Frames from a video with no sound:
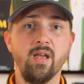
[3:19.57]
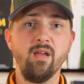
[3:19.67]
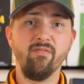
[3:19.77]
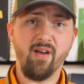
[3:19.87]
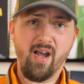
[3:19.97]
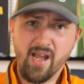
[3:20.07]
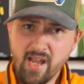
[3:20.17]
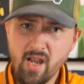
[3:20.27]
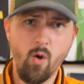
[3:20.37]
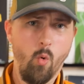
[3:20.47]
If
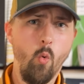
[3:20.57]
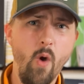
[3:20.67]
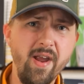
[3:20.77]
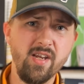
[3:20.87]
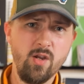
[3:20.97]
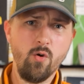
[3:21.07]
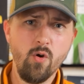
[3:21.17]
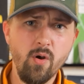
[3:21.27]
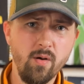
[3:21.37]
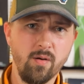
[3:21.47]
I wake
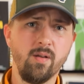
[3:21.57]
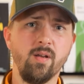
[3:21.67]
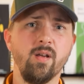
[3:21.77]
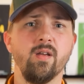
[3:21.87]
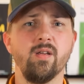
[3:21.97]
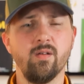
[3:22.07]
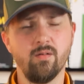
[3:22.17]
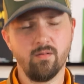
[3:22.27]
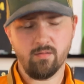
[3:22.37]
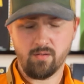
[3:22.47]
you,
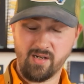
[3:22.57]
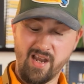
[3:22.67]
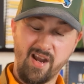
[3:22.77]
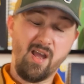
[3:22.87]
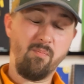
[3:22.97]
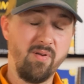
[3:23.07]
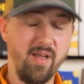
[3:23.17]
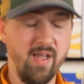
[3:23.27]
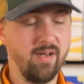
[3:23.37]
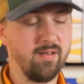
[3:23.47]
you get up
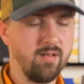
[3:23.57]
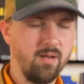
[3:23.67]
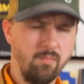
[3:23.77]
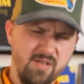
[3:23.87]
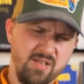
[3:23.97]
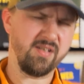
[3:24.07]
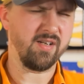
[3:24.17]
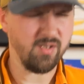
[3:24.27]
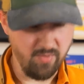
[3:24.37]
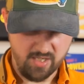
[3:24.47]
and Mr.
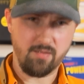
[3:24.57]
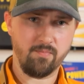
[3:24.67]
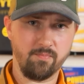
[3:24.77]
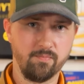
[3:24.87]
Saxobeat.